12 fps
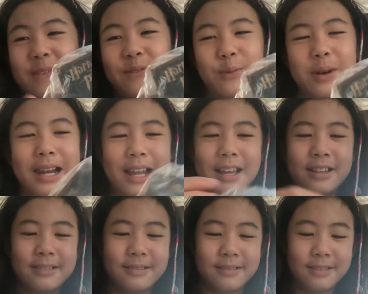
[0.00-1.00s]
Voila.
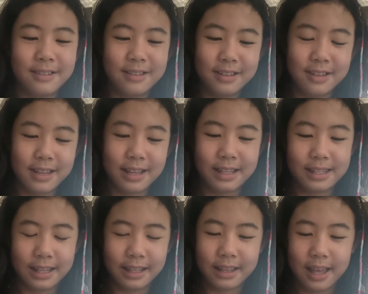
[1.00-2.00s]

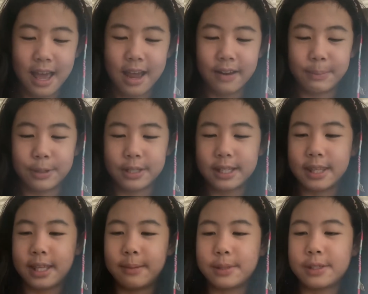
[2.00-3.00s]
It's like the Harry Potter
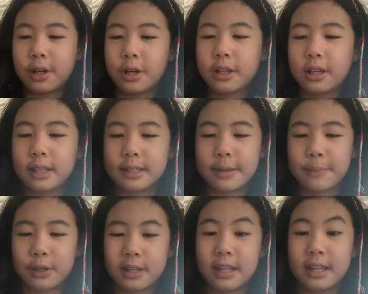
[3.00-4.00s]
theme song,
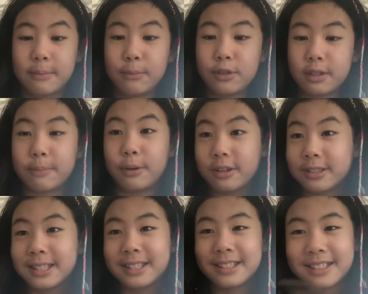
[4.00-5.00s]
except when in a music
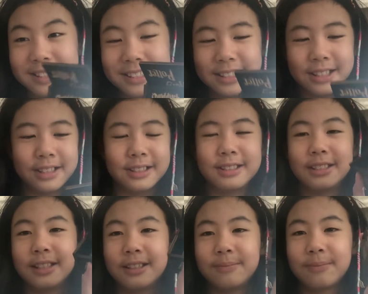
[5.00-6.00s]
box. Duh,
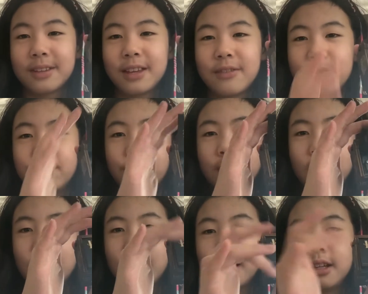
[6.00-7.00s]
see?
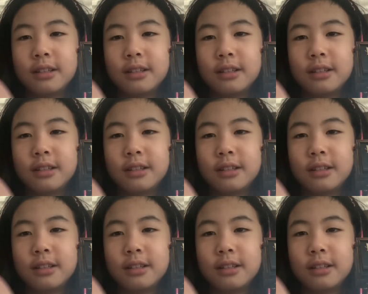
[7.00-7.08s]
Voila.